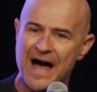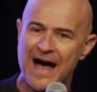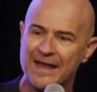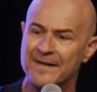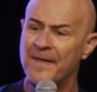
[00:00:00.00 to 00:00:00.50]

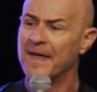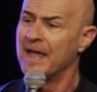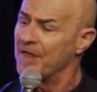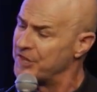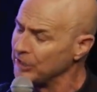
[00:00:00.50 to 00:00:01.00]
God.
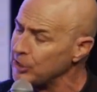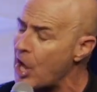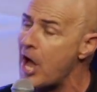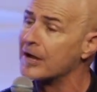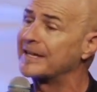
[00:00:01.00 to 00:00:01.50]
The
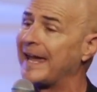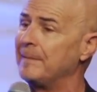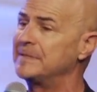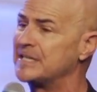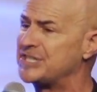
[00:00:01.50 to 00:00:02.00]
law
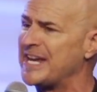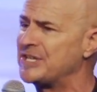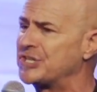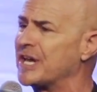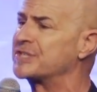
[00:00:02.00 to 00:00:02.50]
came to
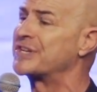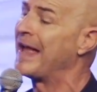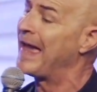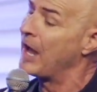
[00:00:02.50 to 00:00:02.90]
teach us